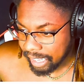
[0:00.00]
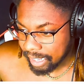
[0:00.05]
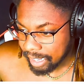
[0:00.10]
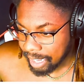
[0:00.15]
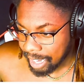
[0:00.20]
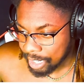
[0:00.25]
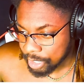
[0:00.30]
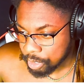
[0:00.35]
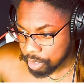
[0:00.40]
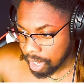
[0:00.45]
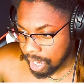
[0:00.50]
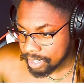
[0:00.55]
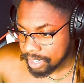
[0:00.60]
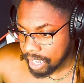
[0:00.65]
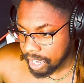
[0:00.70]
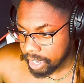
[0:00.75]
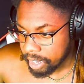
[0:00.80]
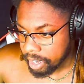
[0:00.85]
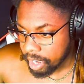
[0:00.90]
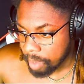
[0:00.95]
I tried
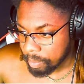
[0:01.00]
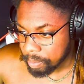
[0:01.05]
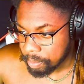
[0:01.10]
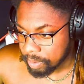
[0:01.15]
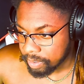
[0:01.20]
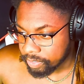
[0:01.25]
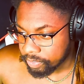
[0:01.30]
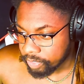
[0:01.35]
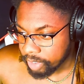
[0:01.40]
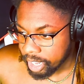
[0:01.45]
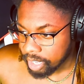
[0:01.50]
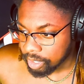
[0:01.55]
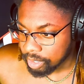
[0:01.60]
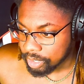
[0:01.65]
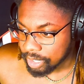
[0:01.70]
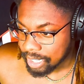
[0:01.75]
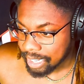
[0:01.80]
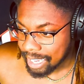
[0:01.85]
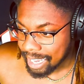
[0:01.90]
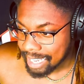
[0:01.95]
getting up but
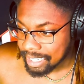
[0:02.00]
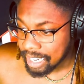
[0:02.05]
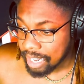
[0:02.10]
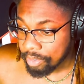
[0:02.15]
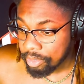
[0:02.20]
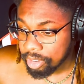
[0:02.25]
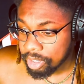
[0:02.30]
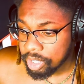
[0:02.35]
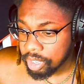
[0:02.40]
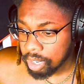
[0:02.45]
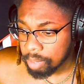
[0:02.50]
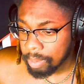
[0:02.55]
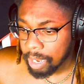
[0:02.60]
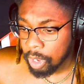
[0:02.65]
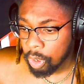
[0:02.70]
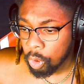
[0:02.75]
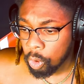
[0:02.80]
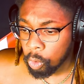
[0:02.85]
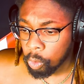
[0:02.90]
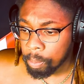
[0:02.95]
failed as everything on my
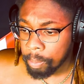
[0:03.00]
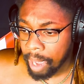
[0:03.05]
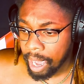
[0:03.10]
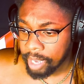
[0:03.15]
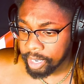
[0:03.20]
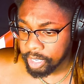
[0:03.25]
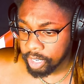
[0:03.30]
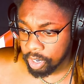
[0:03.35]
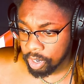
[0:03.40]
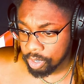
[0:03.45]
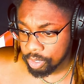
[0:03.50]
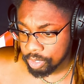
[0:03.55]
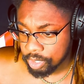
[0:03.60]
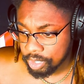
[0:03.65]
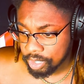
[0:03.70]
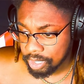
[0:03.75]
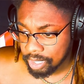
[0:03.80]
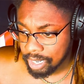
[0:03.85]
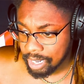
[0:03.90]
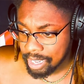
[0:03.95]
whole body
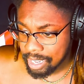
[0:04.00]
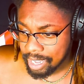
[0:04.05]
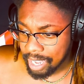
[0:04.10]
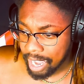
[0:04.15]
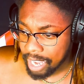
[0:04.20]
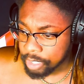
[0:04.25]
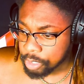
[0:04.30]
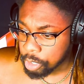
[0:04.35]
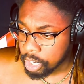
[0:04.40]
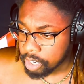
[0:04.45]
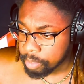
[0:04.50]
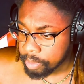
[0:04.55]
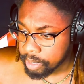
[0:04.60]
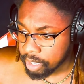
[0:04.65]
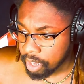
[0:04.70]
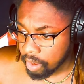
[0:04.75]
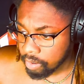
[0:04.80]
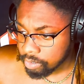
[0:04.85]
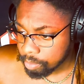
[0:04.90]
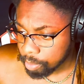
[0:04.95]
hurts. I tried to be
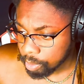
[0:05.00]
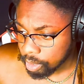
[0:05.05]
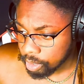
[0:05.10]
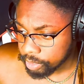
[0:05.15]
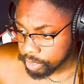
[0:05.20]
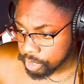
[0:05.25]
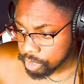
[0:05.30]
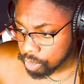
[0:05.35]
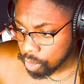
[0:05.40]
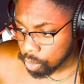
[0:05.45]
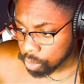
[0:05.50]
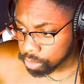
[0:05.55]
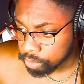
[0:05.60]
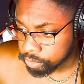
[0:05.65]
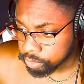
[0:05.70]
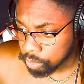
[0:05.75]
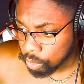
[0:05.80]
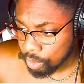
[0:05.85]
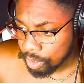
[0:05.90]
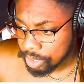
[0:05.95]
comfortable on these cold
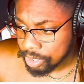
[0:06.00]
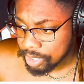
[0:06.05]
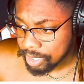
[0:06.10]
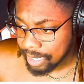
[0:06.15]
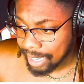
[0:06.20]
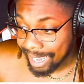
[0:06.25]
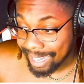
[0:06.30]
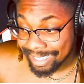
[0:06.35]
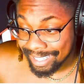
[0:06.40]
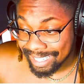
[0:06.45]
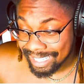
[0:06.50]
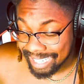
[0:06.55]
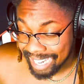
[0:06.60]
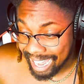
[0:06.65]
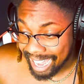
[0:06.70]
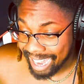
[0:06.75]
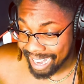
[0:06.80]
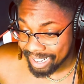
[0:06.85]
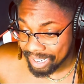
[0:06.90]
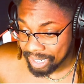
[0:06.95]
floors and
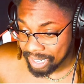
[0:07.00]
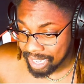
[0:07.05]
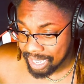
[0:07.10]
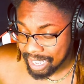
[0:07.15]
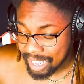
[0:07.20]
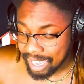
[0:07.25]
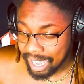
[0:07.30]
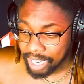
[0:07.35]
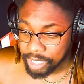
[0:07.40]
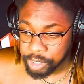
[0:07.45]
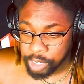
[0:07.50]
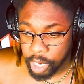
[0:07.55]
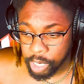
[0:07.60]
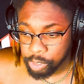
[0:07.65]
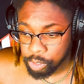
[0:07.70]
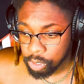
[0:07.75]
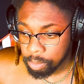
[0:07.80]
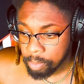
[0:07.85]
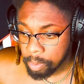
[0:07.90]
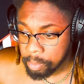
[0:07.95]
sighed. I tried
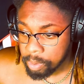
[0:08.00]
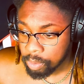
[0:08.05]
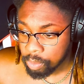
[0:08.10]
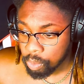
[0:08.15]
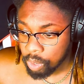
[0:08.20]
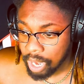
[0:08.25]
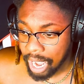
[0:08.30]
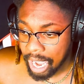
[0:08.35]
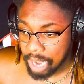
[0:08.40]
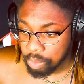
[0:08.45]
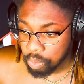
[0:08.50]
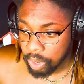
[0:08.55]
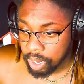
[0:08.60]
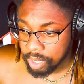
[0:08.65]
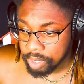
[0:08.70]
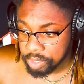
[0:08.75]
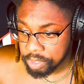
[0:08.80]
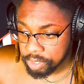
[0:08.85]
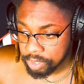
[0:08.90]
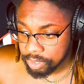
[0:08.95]
to remember where I
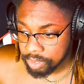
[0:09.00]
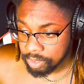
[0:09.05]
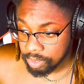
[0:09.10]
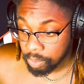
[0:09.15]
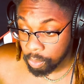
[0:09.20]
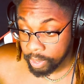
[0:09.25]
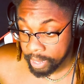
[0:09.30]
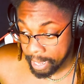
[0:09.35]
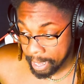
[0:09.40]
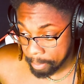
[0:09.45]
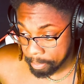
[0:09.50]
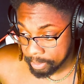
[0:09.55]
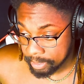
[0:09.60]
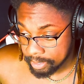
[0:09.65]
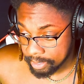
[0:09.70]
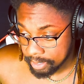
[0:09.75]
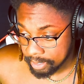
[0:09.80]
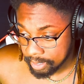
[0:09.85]
was, what happened.